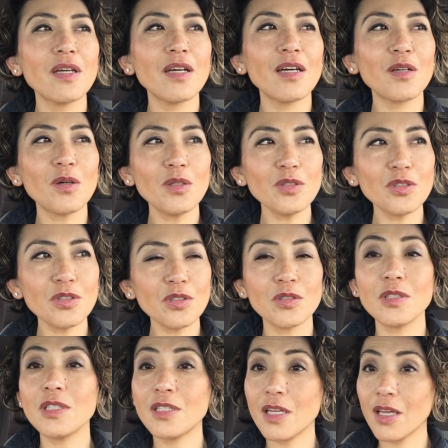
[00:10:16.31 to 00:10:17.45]

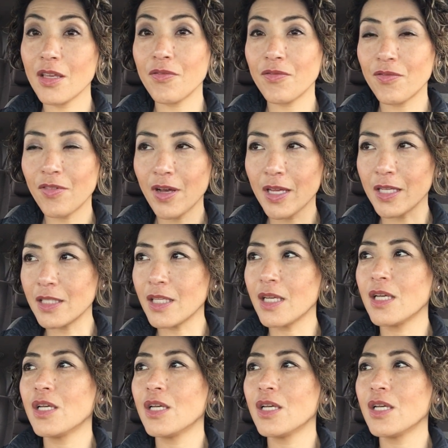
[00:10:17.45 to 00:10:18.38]
unconsciously they invite